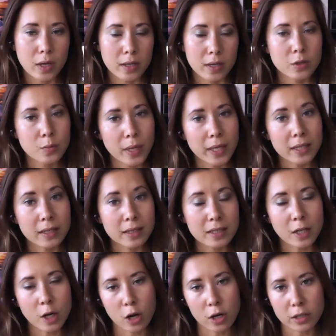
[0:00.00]
making it
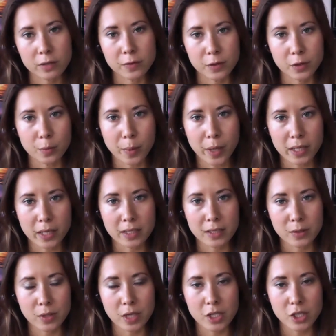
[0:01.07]
harder for your body
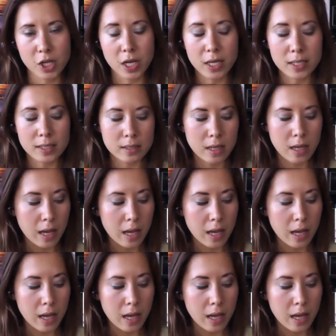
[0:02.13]
to digest.